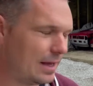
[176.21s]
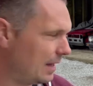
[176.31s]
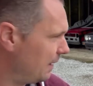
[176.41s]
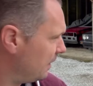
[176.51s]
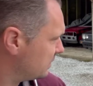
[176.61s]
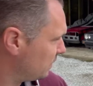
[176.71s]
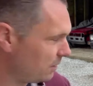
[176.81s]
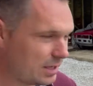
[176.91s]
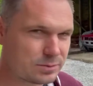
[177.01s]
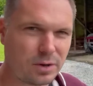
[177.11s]
as
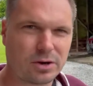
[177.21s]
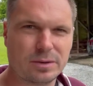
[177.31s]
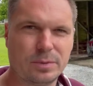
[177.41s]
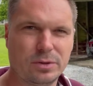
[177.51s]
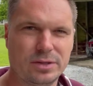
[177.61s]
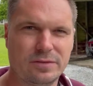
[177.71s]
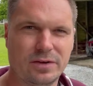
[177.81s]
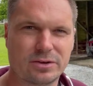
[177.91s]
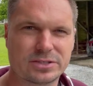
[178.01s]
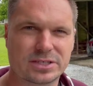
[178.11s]
well as we are going to pull in the
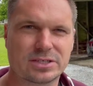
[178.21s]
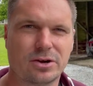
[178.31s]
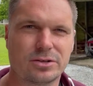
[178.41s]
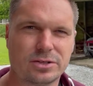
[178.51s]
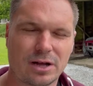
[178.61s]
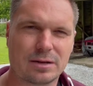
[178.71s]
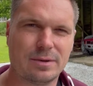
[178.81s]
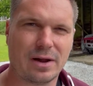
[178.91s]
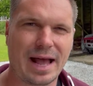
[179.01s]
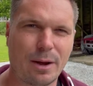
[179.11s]
VR6 car and talk
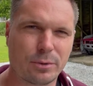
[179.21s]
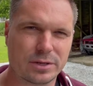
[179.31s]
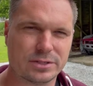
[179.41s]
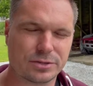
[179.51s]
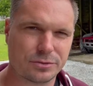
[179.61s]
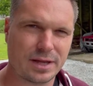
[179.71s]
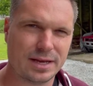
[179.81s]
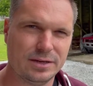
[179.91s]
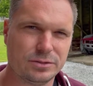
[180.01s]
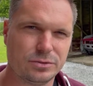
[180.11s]
about how we're going to turn that
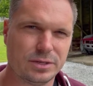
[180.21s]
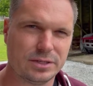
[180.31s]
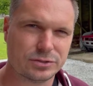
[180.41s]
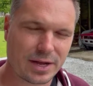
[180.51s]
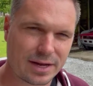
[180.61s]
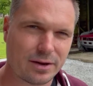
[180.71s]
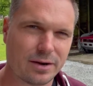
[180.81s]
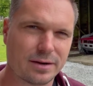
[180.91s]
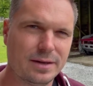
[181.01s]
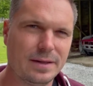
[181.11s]
into a track car.